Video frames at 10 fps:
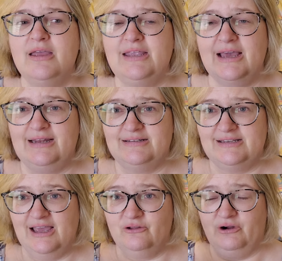getting
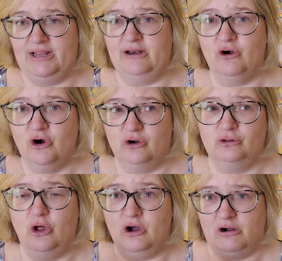together in her
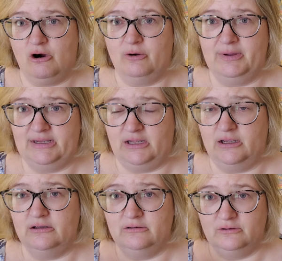long
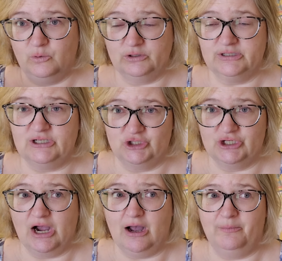arming quilting
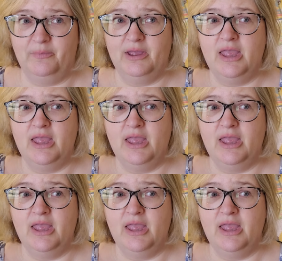shop